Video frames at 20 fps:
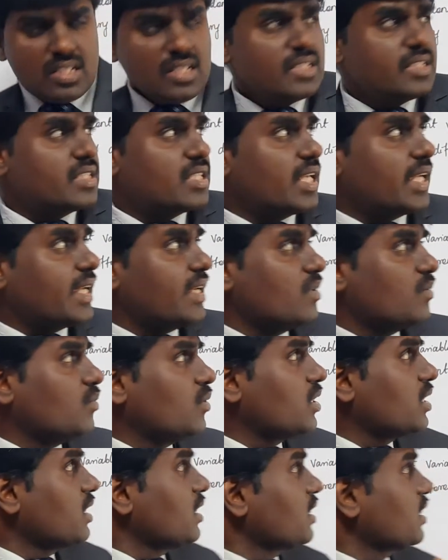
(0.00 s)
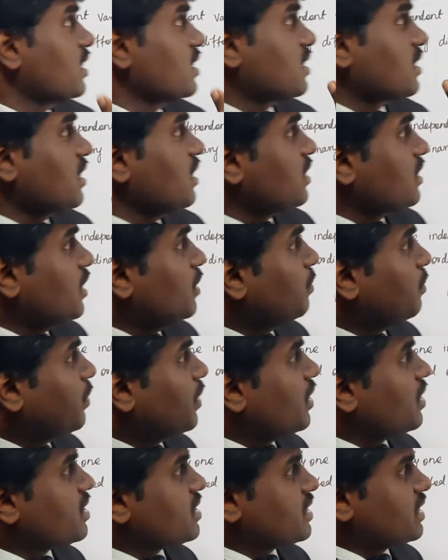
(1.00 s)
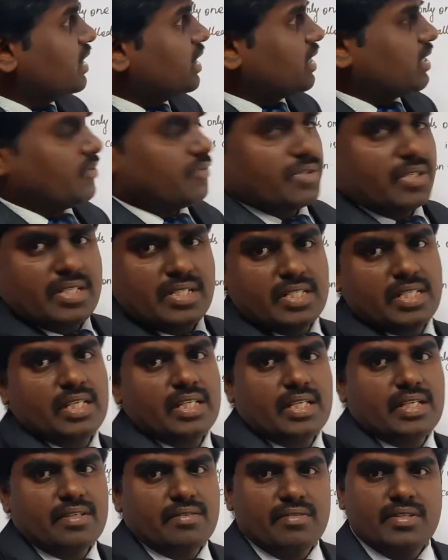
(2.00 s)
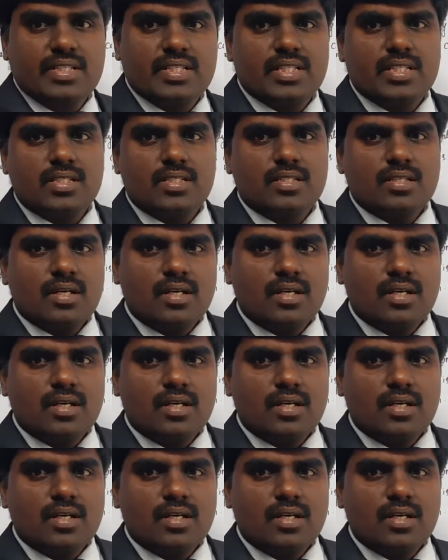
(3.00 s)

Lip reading: Second one is called the partial differential equations.